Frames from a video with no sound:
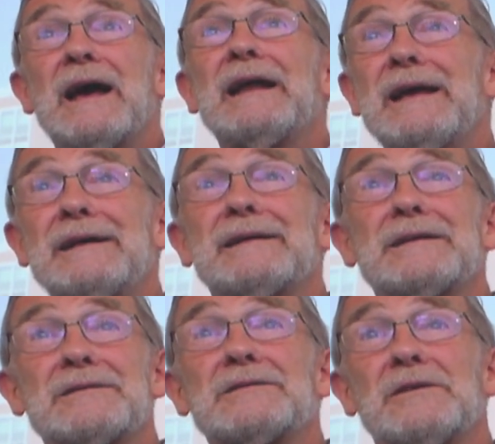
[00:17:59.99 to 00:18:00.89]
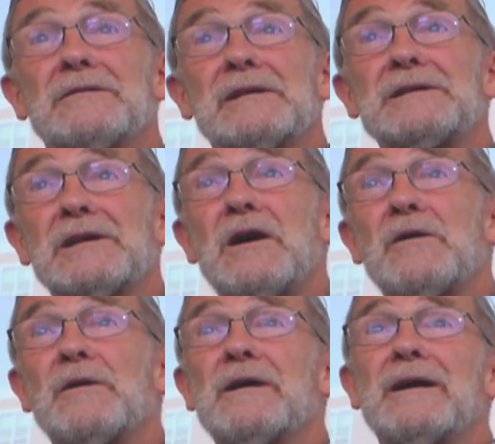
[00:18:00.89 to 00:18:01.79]
It ain't necessarily
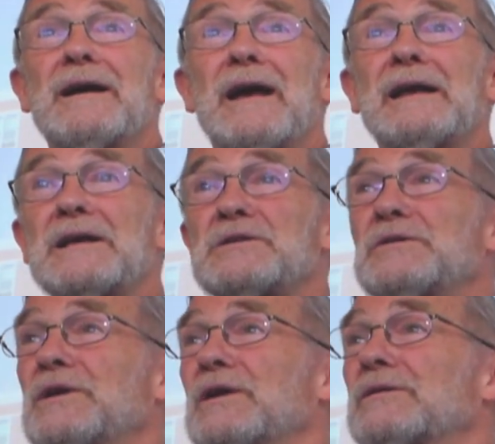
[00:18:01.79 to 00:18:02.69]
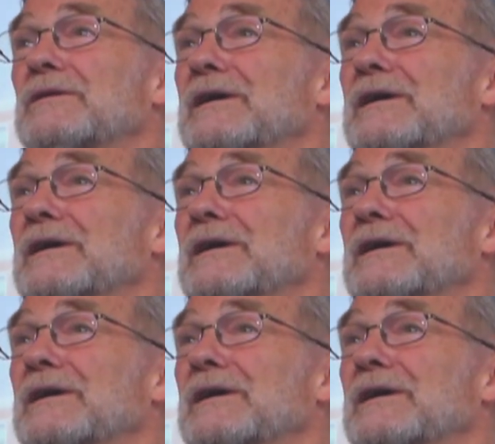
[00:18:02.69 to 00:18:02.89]
so. And as you know,